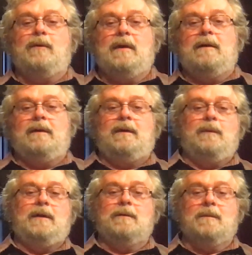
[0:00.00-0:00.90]
grounded
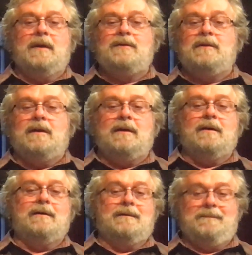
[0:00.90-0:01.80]
when you were much
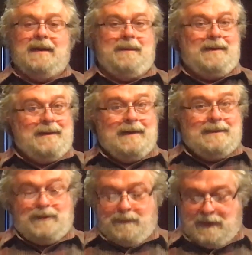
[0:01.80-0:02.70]
younger, maybe
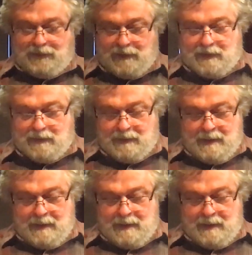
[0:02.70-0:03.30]
not so much younger.